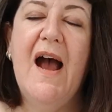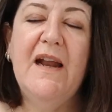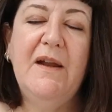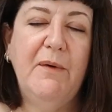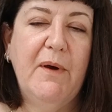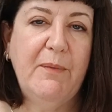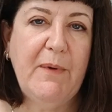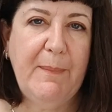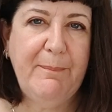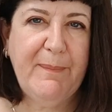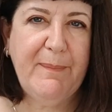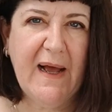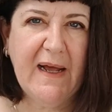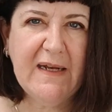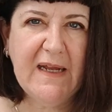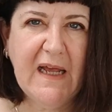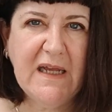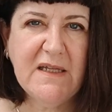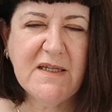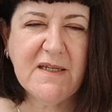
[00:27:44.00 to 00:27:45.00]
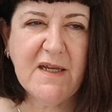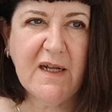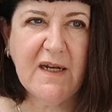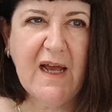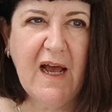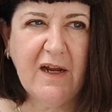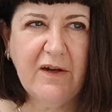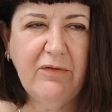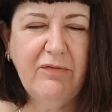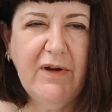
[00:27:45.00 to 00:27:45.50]
Anyway, I went back later and
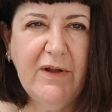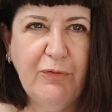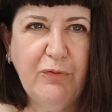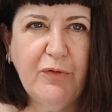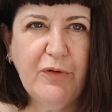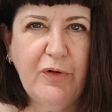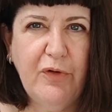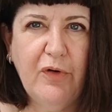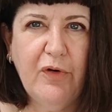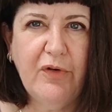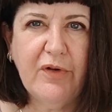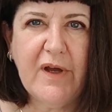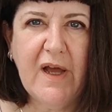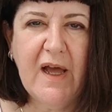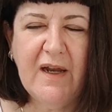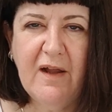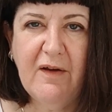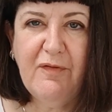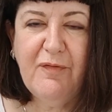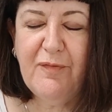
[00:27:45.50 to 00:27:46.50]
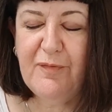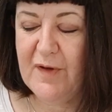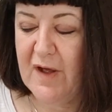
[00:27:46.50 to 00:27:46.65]
had a real good look, and I